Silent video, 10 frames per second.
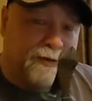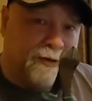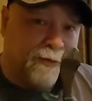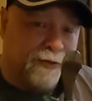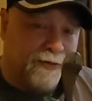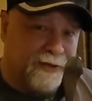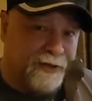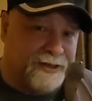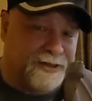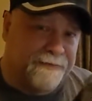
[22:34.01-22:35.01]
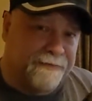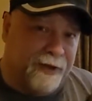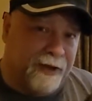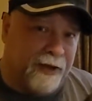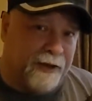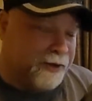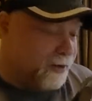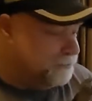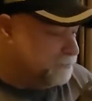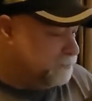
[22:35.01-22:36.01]
one of these and
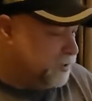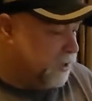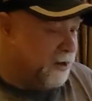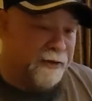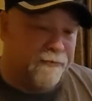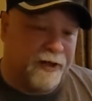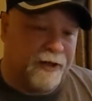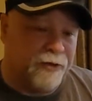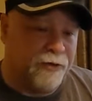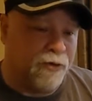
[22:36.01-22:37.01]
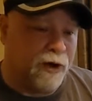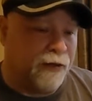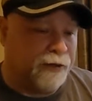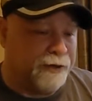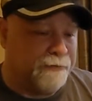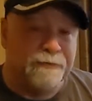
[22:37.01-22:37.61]
get a good quality